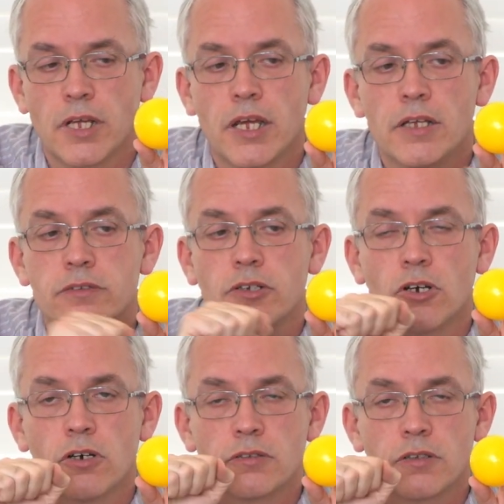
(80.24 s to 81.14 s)
It's
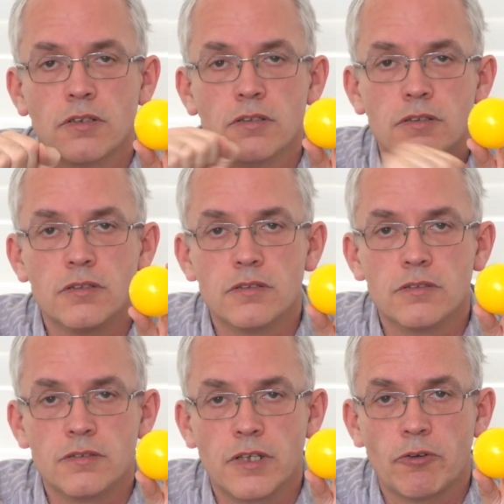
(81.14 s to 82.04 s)
got
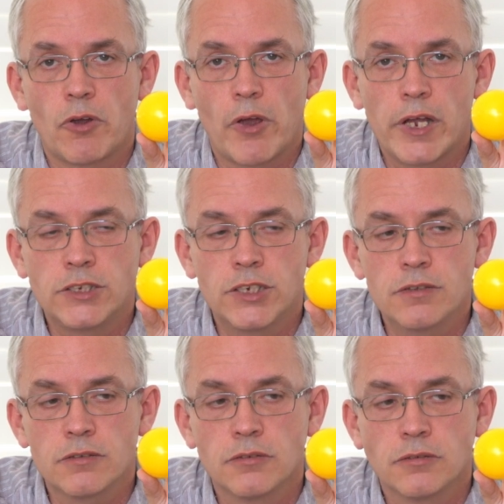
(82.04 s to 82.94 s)
0
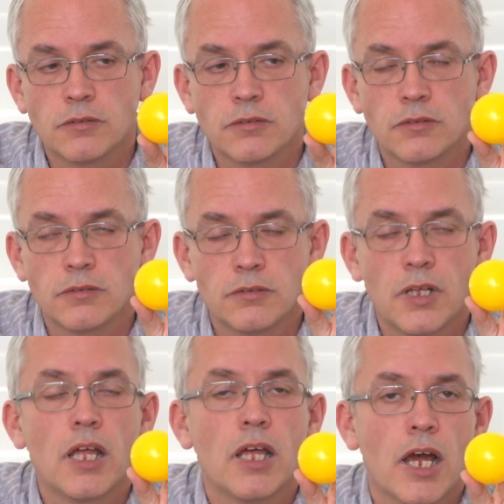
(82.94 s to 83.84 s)
edges,
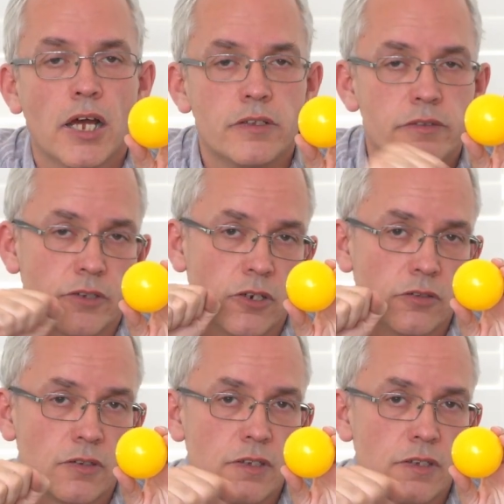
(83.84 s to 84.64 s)
and it's got